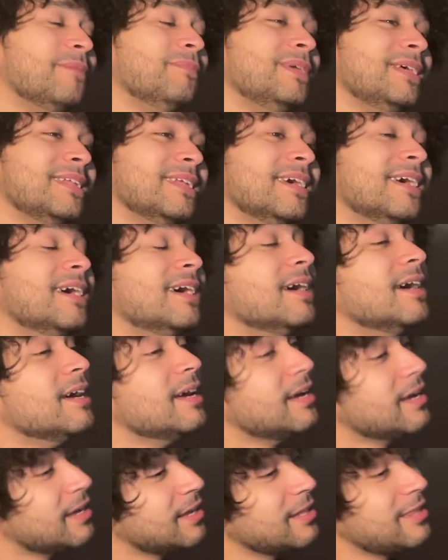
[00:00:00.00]
I mean,
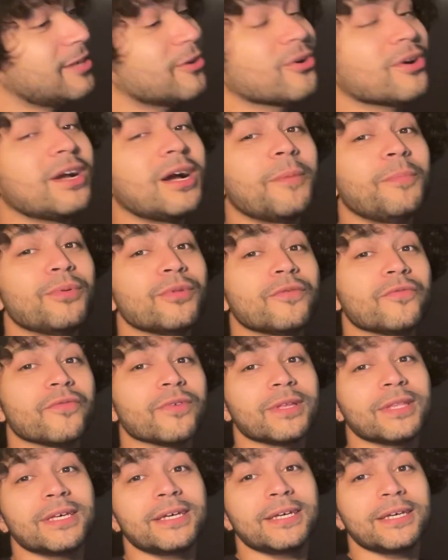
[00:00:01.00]
there were a couple of
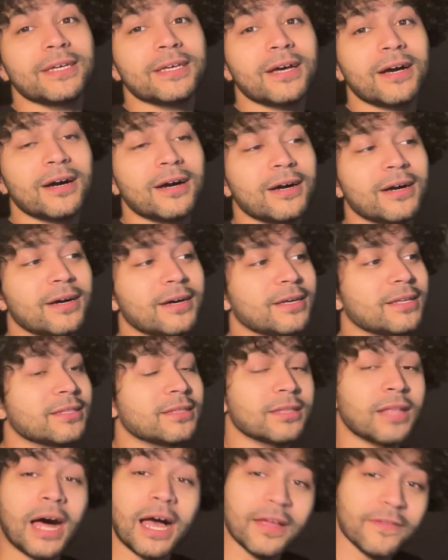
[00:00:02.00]
really uh,
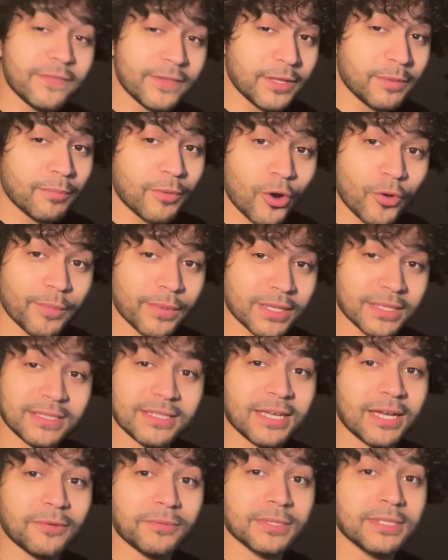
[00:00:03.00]
lively moments,
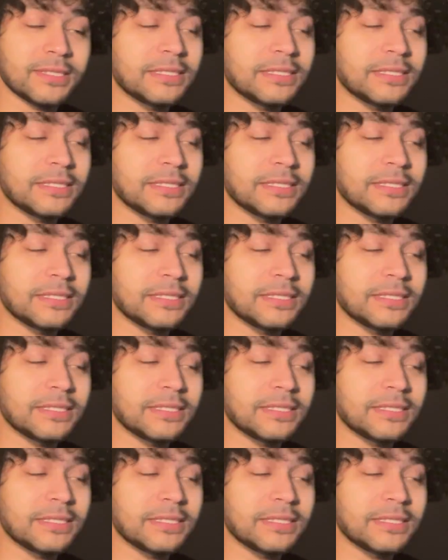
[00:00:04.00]
I would